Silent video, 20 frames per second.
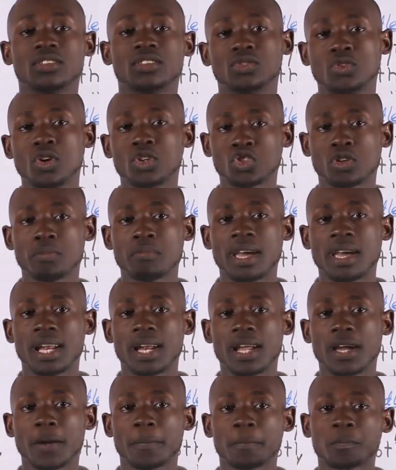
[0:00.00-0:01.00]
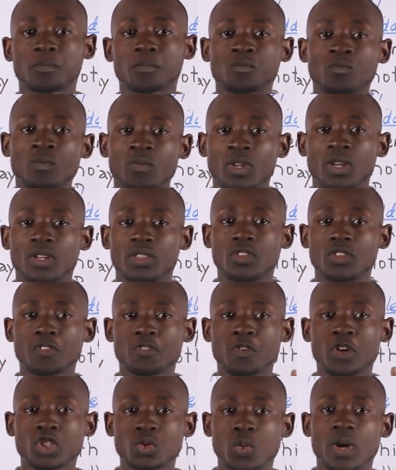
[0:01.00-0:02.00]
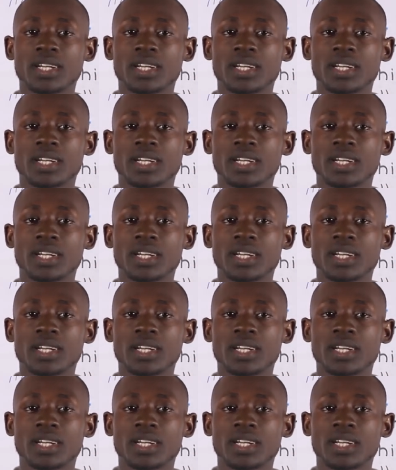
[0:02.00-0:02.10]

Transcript: Deux sons là. The first